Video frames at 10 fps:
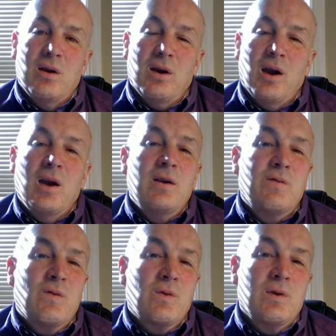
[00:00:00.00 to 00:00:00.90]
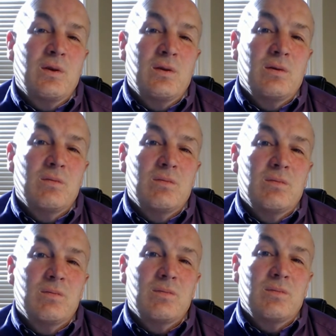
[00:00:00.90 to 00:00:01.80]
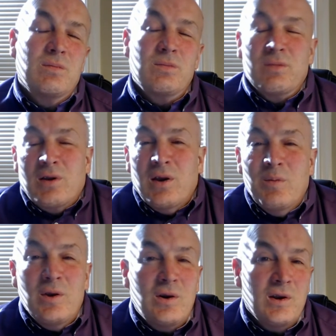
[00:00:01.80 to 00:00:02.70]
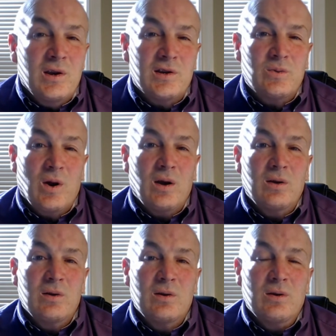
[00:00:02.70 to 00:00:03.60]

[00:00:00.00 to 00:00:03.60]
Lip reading: and for the community as well.